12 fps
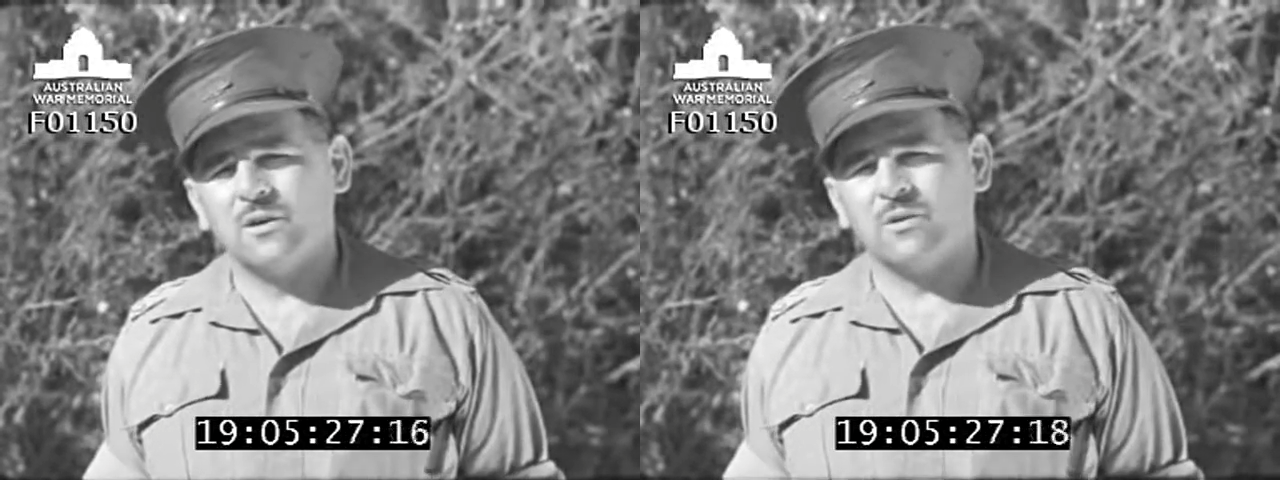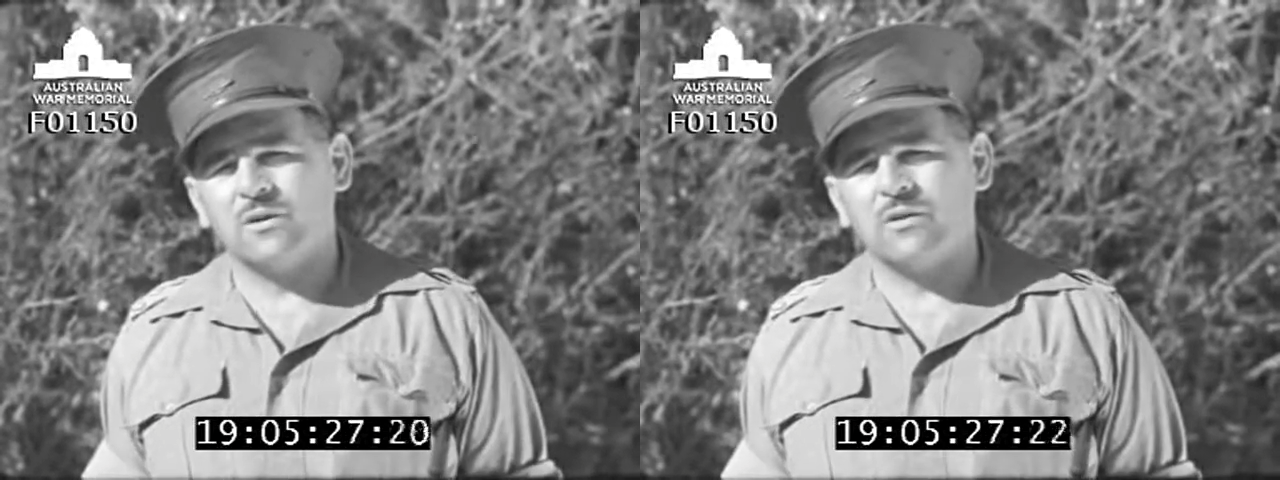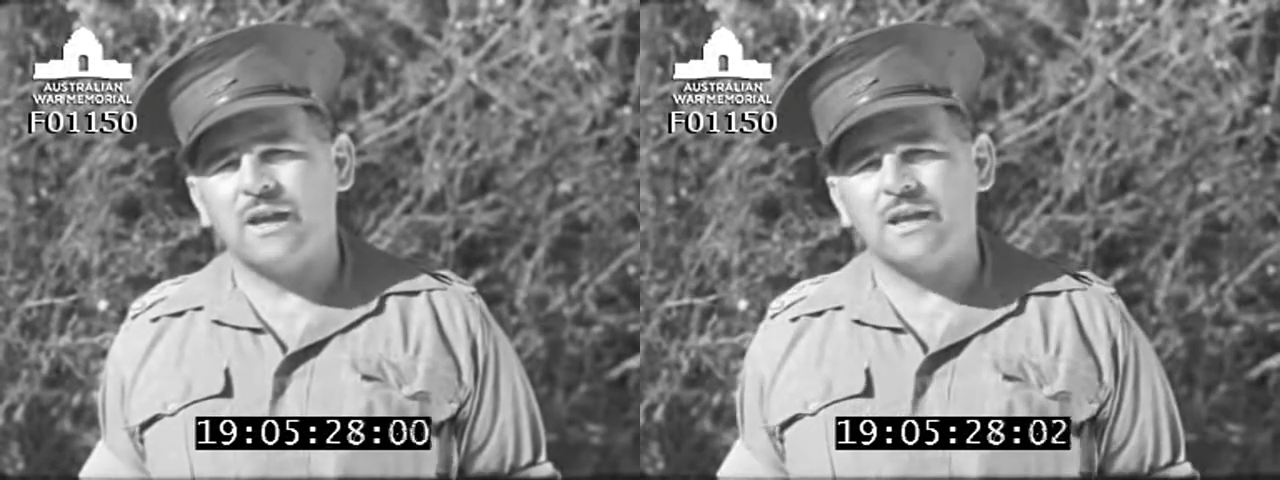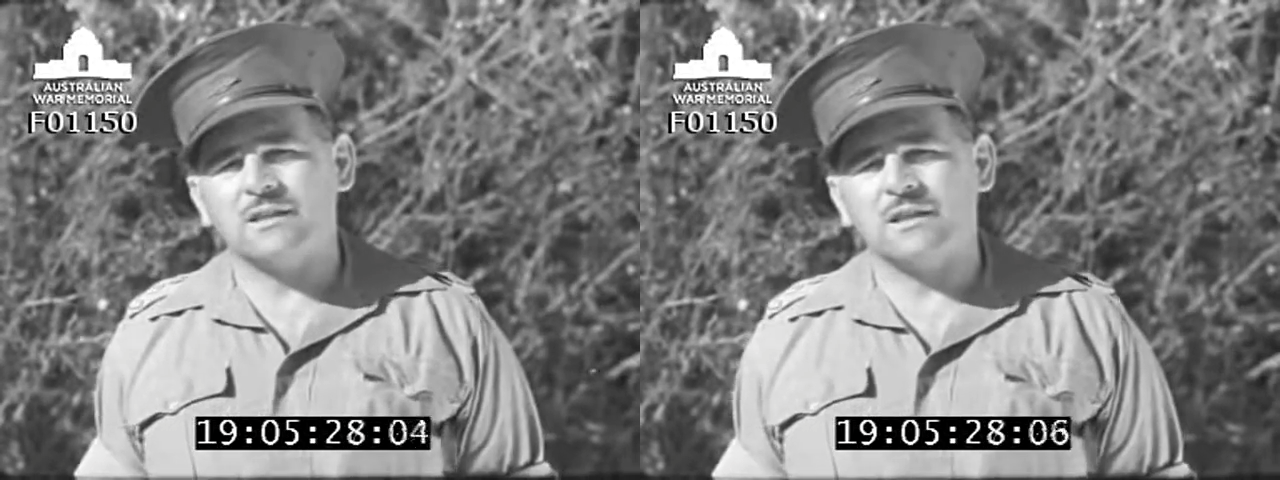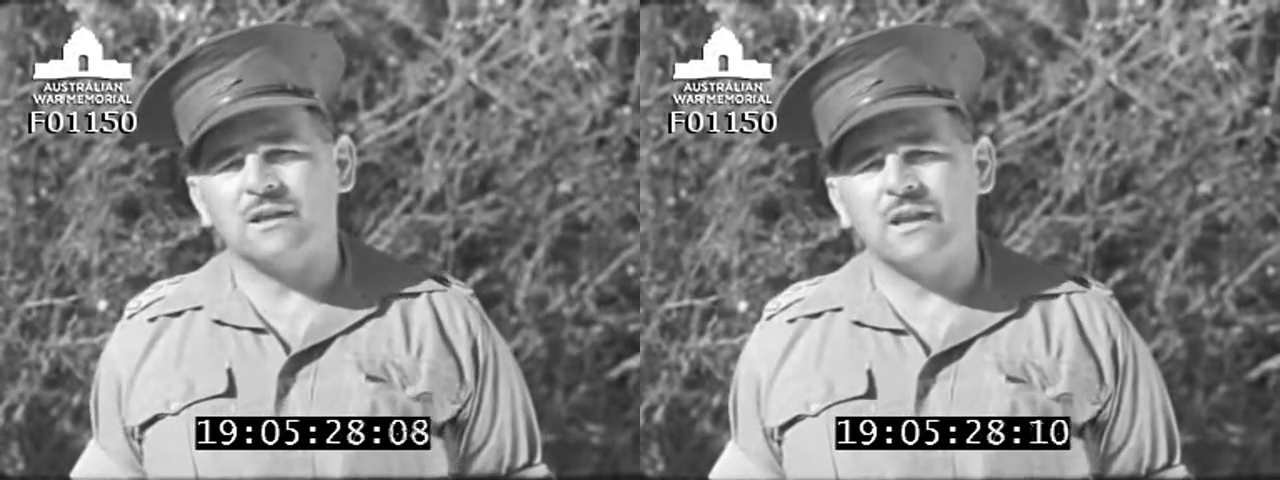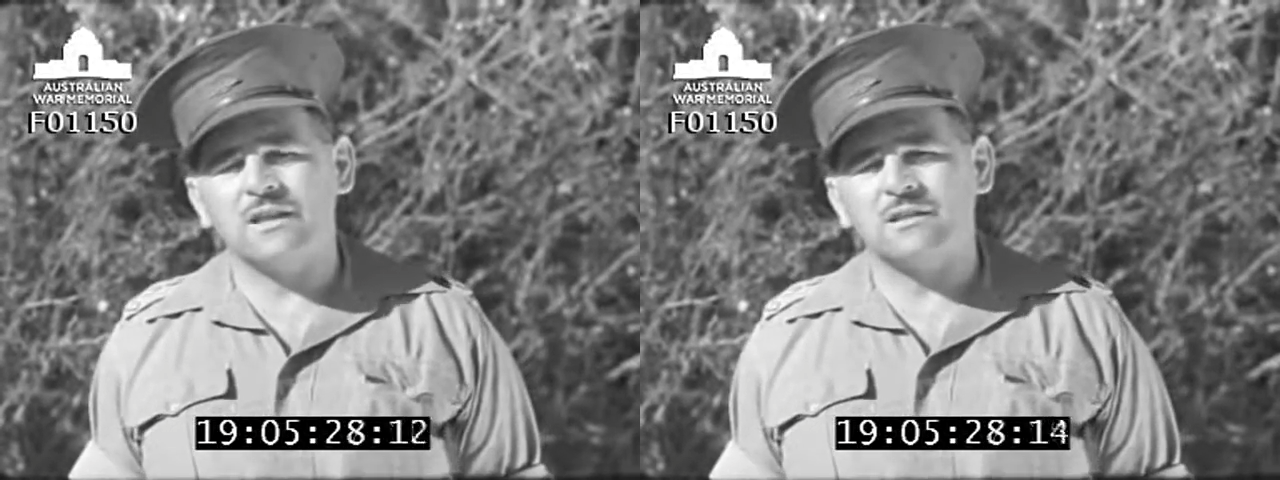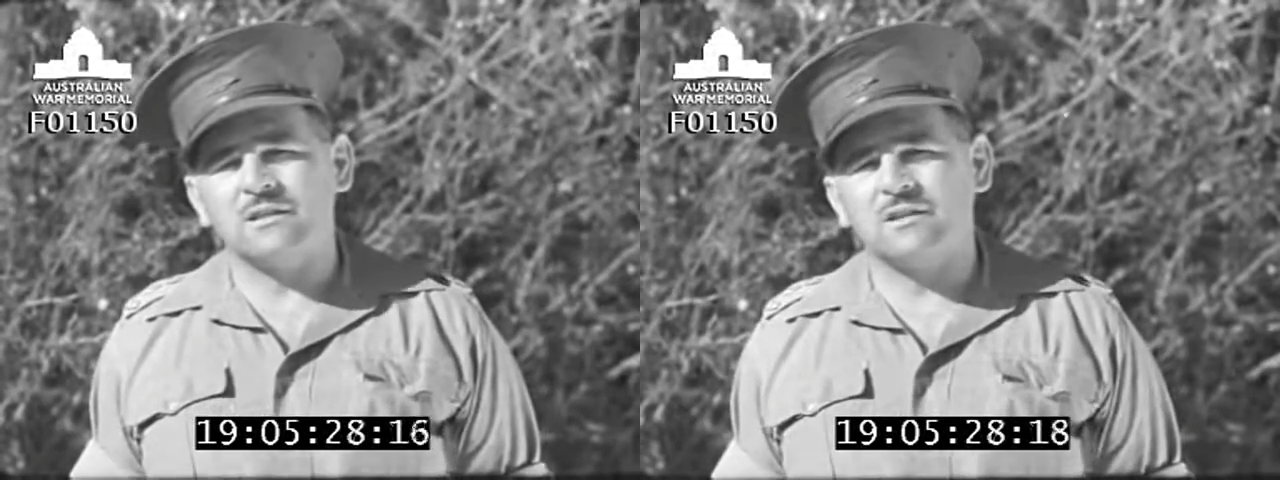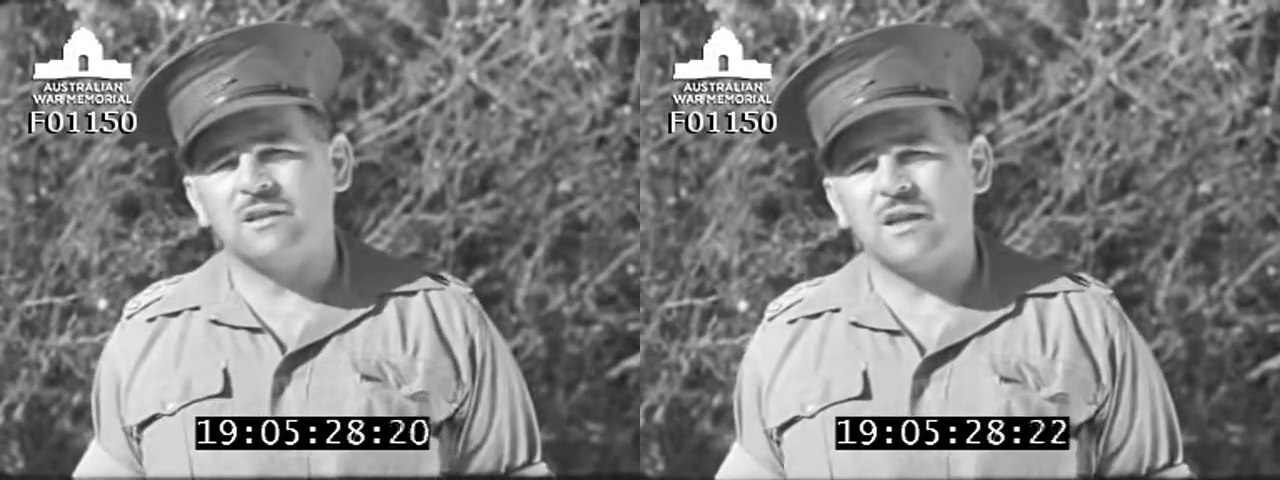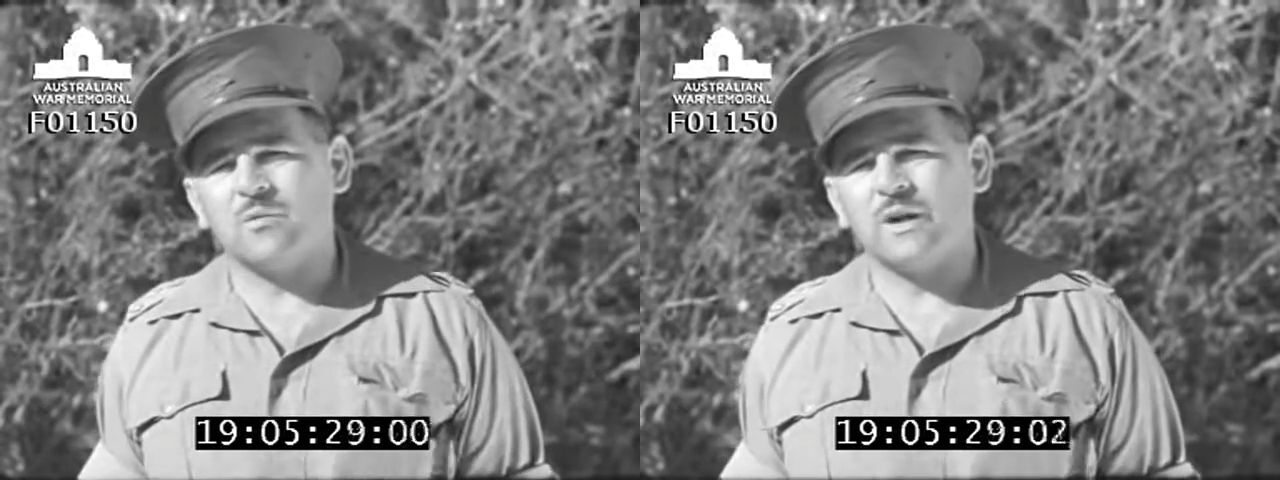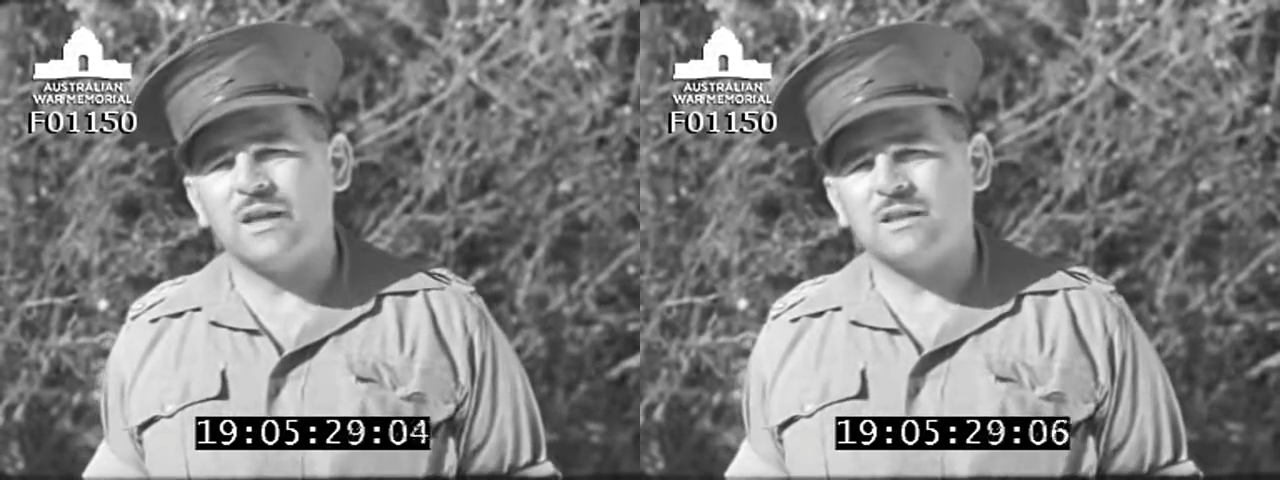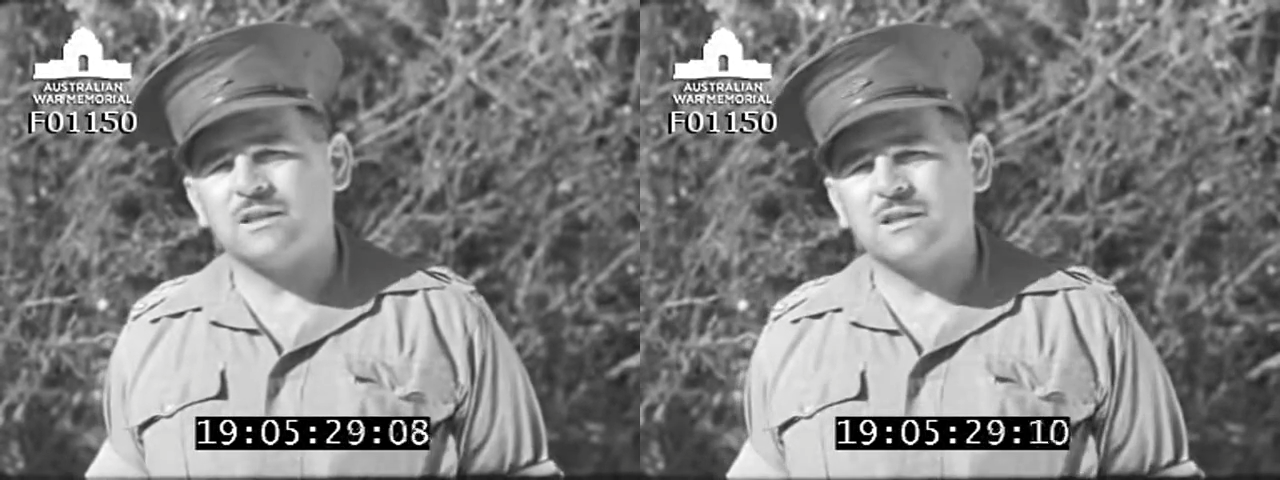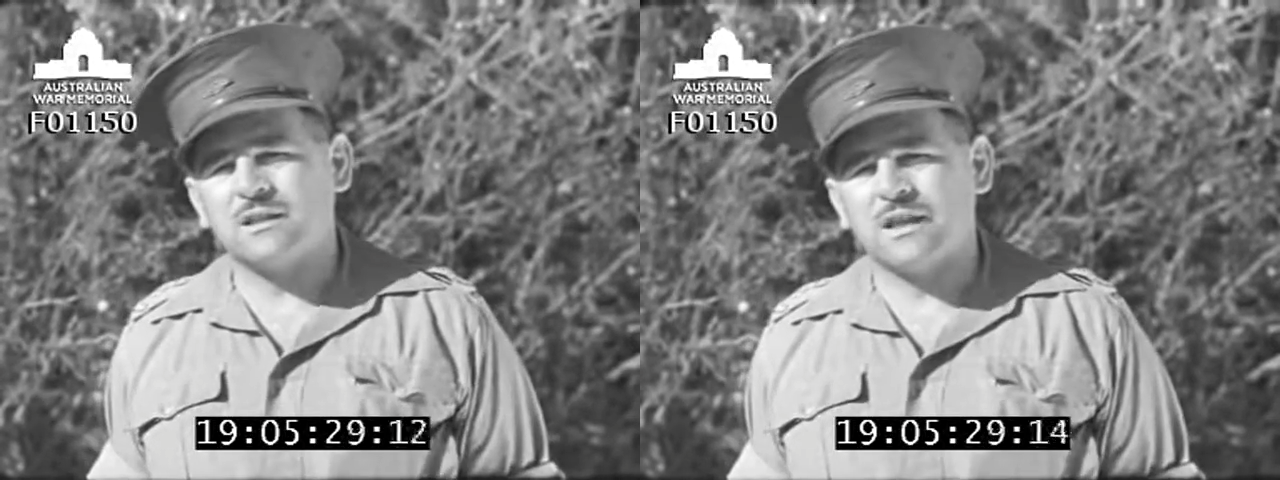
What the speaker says: who were raised in less than 10 weeks.